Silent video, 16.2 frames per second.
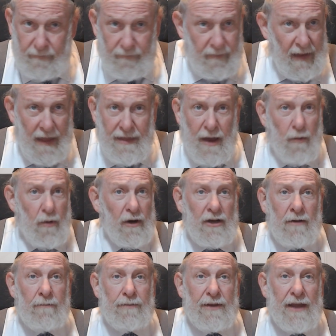They were
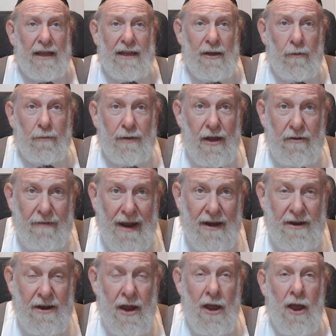completely
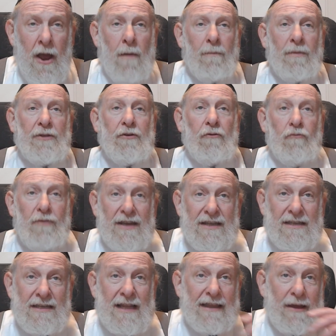obliterated. But the
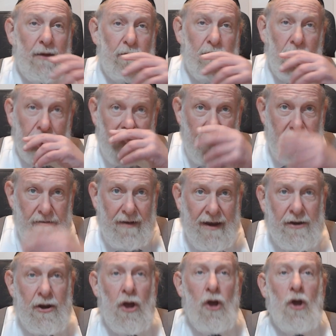reason that they were
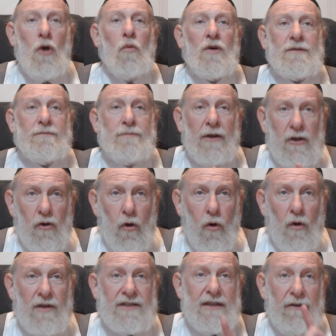obliterated was
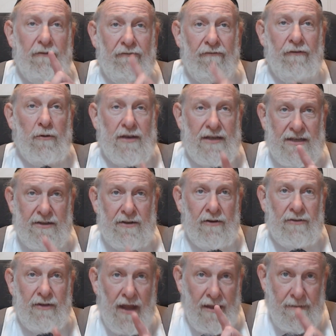because their focus
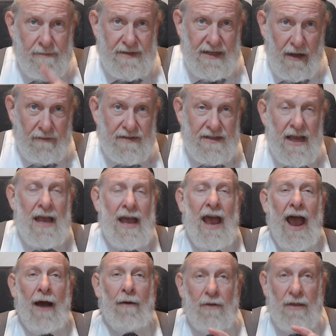turned on themselves.
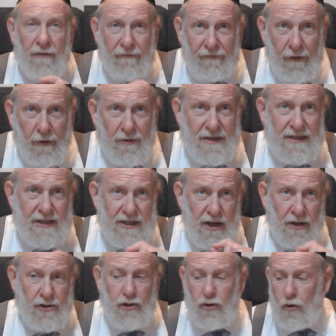And when the focus is
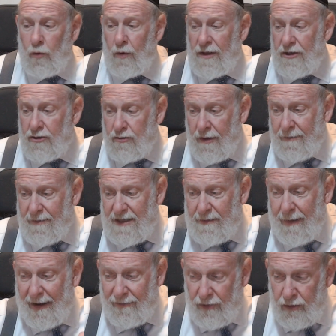on you, when the dream is
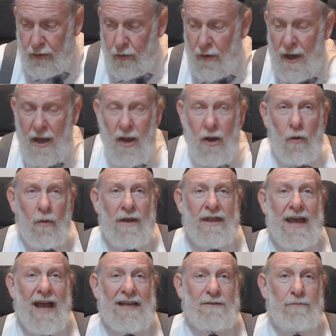about you, when
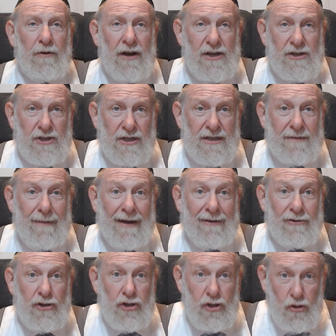the aspiration is
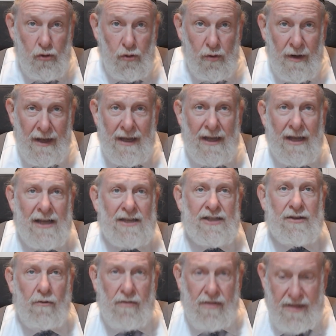about you,
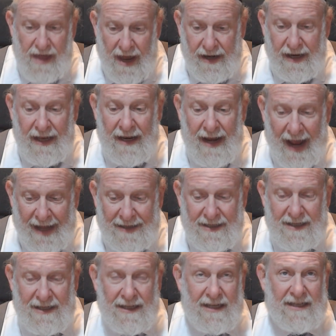so then it
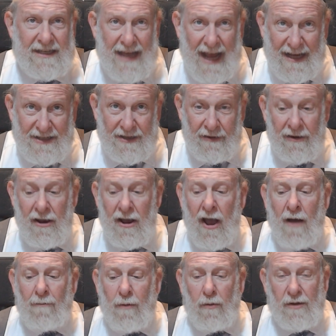ends in disaster.
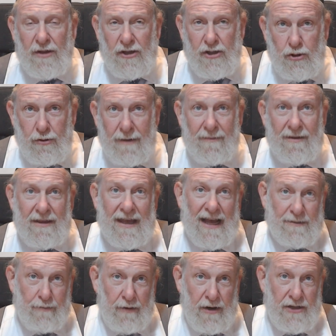But when the dream and the
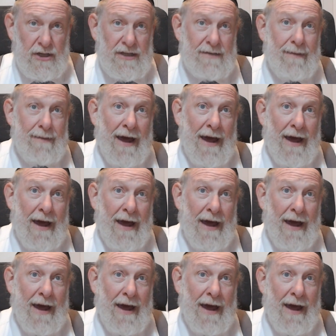aspiration is about